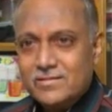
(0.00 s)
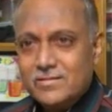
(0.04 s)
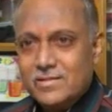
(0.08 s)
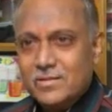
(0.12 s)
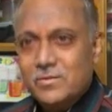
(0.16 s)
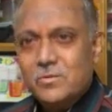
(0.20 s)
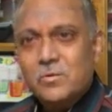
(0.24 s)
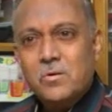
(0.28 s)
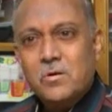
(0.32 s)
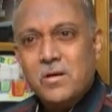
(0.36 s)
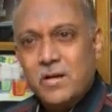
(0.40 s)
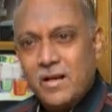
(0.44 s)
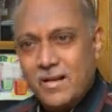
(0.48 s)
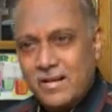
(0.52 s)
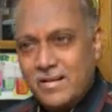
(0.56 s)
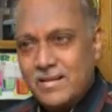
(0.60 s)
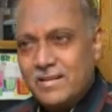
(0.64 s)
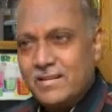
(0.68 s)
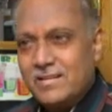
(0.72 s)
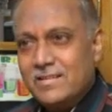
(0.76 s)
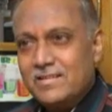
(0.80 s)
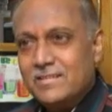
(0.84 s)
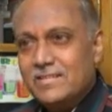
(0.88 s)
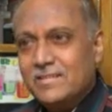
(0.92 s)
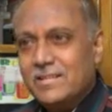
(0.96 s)
There was no
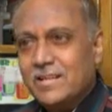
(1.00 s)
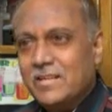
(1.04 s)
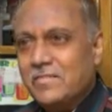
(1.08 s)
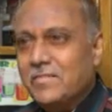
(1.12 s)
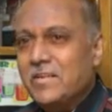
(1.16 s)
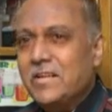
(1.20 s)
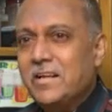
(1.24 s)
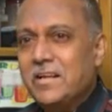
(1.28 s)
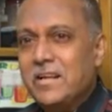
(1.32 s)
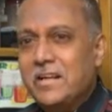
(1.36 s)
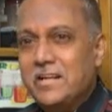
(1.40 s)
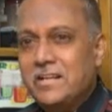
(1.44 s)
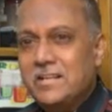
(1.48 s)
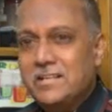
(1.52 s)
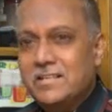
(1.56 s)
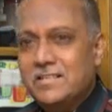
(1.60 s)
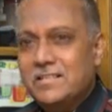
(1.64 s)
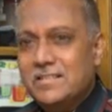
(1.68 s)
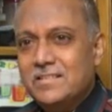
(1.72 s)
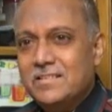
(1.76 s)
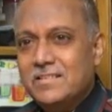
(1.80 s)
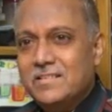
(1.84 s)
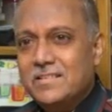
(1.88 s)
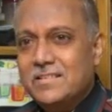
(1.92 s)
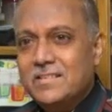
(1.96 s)
current, heavy rain.
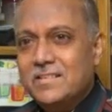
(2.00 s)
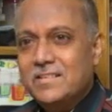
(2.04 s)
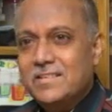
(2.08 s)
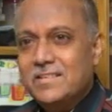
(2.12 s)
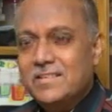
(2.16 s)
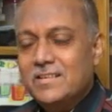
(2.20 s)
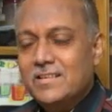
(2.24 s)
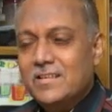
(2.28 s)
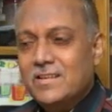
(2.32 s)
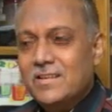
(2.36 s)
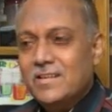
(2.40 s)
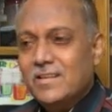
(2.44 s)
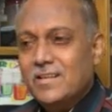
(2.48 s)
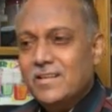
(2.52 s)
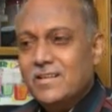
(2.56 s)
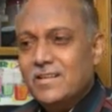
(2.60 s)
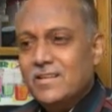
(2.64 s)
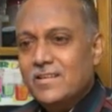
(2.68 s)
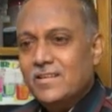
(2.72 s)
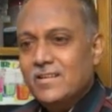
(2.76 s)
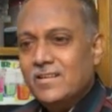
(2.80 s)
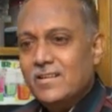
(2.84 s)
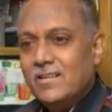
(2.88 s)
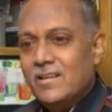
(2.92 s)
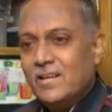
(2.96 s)

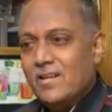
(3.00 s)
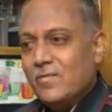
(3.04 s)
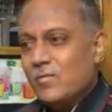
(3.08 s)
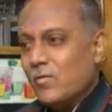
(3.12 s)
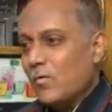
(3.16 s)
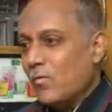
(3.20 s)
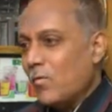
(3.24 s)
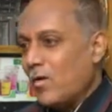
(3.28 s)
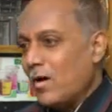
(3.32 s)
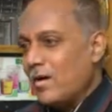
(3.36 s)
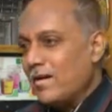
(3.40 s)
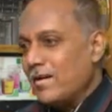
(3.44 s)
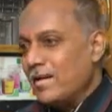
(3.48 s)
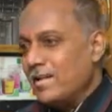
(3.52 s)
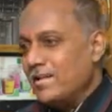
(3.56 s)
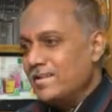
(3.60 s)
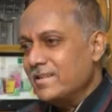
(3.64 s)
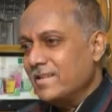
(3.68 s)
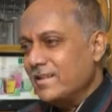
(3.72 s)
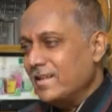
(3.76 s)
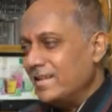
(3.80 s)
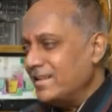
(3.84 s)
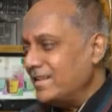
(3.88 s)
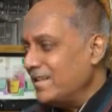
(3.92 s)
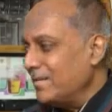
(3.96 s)
And for what
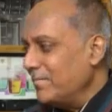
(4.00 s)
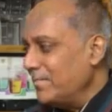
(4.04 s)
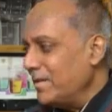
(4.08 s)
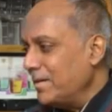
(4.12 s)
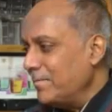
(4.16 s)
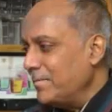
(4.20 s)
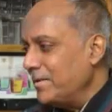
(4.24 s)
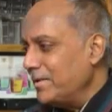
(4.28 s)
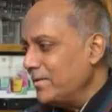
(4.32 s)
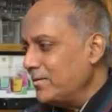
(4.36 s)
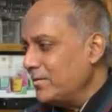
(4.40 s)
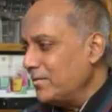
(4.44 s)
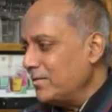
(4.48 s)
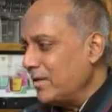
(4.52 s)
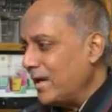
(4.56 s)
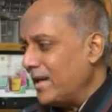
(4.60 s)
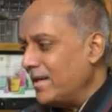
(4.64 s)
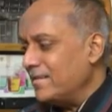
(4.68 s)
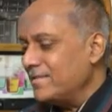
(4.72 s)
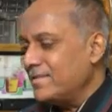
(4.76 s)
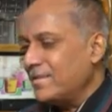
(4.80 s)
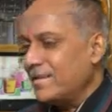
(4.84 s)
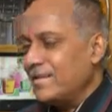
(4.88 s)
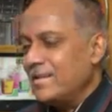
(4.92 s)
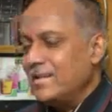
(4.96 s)
reason, I think maybe to
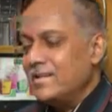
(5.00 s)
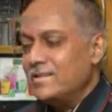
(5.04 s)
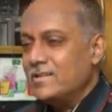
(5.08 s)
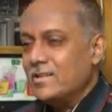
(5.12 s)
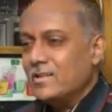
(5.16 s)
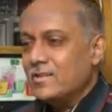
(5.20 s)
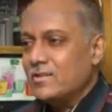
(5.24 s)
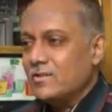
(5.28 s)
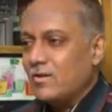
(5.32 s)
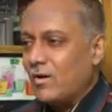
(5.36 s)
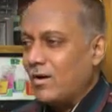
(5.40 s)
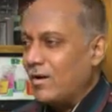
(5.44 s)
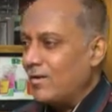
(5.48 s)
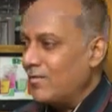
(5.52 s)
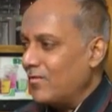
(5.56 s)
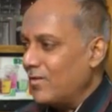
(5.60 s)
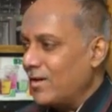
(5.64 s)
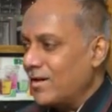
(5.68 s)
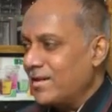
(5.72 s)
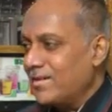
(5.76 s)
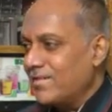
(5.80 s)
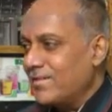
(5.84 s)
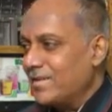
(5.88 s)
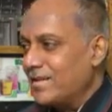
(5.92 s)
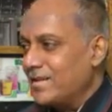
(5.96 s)
answer nature's call,
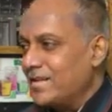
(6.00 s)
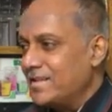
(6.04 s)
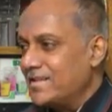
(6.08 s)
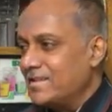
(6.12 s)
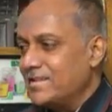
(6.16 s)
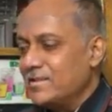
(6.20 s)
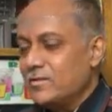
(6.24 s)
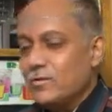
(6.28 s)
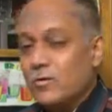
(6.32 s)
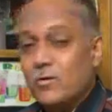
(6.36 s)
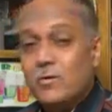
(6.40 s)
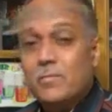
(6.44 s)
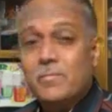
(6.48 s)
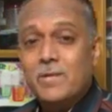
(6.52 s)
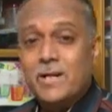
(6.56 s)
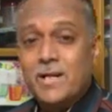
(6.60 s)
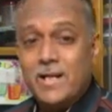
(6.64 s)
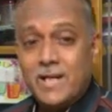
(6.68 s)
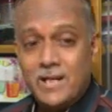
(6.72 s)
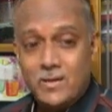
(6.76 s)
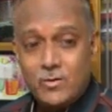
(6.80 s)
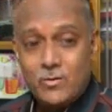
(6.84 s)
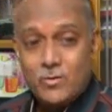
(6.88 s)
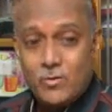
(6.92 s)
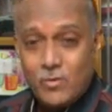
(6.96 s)
whatever it is, this old
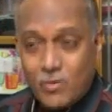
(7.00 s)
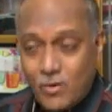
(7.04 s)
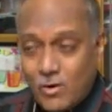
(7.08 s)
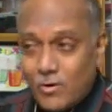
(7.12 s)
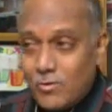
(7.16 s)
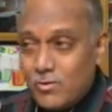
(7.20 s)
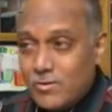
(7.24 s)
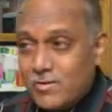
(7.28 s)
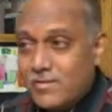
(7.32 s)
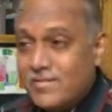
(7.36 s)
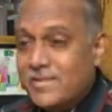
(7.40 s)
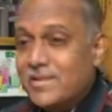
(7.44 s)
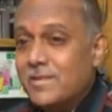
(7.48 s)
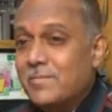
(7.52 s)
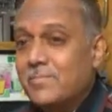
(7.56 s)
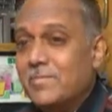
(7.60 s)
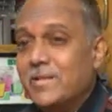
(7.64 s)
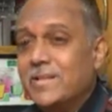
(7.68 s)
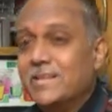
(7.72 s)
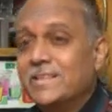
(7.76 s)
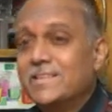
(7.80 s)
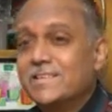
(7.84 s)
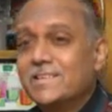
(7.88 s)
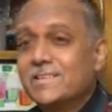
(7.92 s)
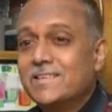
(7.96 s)
man had to go out of that
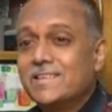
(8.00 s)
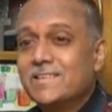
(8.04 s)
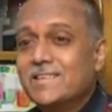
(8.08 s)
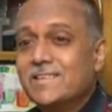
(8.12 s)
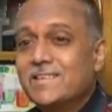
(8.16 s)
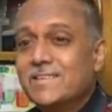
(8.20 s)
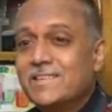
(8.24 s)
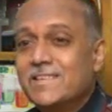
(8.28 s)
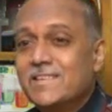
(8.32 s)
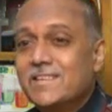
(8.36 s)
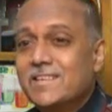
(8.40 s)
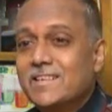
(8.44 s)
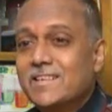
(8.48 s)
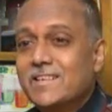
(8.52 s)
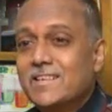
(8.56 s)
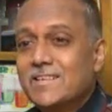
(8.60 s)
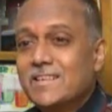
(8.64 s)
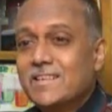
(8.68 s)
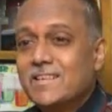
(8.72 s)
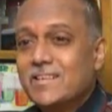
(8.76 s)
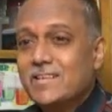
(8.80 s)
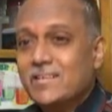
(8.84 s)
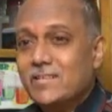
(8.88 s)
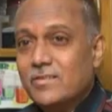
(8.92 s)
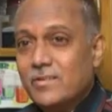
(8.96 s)
place.
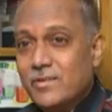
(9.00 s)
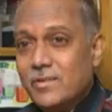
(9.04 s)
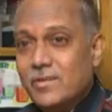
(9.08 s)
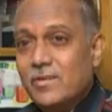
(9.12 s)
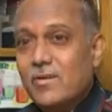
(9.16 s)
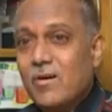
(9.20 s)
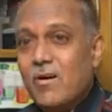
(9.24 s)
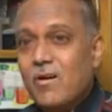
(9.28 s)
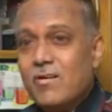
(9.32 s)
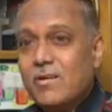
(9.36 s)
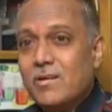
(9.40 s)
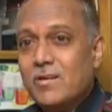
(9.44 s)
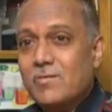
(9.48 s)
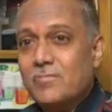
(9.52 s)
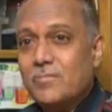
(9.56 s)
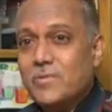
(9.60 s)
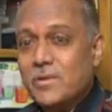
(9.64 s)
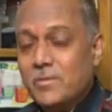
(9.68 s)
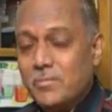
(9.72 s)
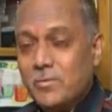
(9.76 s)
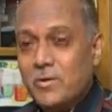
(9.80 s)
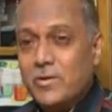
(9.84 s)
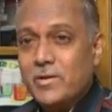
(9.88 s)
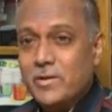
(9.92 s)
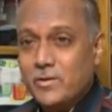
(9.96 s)
So he got up,
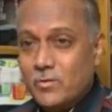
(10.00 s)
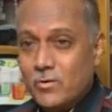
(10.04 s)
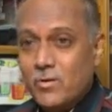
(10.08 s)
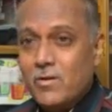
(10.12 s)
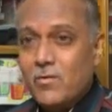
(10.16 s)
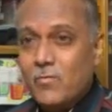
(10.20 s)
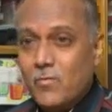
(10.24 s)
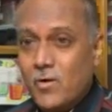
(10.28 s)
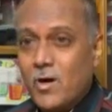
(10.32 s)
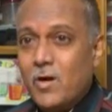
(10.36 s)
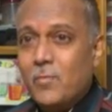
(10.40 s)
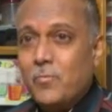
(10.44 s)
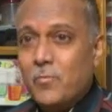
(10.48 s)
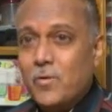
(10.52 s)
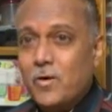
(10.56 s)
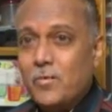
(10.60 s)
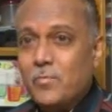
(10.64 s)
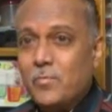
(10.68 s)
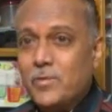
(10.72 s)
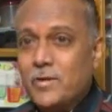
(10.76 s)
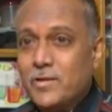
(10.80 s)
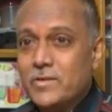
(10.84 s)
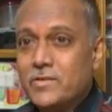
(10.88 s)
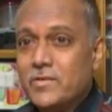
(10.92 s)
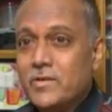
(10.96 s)
somehow he couldn't walk
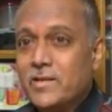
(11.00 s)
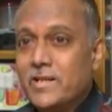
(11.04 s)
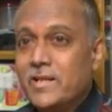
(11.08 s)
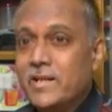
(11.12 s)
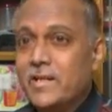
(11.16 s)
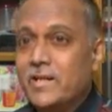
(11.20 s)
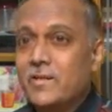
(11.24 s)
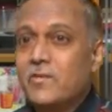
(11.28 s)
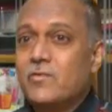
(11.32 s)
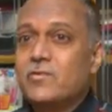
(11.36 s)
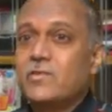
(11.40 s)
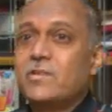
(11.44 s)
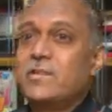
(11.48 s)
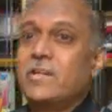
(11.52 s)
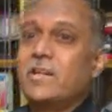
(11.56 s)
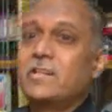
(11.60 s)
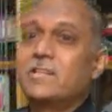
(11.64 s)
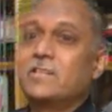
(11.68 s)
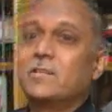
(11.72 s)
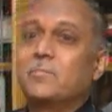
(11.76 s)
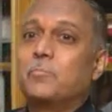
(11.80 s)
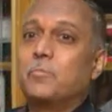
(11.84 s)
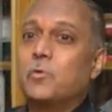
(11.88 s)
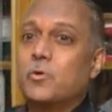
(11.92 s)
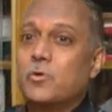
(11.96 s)
properly, so he needed to
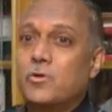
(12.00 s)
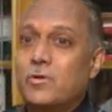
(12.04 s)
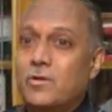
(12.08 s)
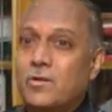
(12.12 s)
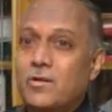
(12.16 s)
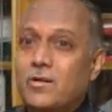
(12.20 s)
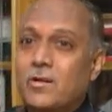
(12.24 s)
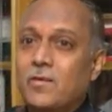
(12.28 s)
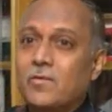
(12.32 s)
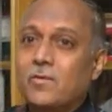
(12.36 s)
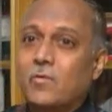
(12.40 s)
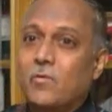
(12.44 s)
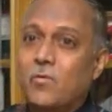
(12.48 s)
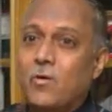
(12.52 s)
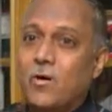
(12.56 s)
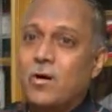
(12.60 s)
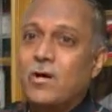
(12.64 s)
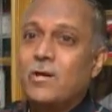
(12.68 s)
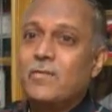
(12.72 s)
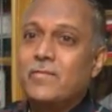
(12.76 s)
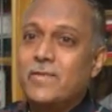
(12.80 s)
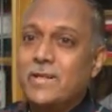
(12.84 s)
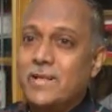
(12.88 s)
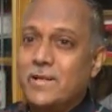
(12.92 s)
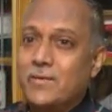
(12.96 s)
take support of the
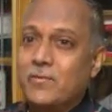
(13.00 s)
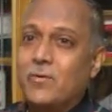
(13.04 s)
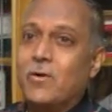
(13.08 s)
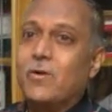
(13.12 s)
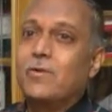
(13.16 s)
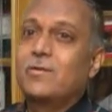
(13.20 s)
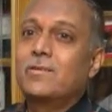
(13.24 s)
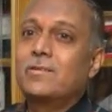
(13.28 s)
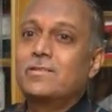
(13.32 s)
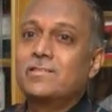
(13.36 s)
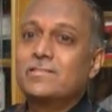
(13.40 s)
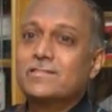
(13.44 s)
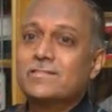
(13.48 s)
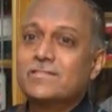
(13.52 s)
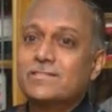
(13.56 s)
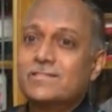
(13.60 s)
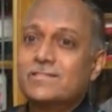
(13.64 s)
wall when he walked.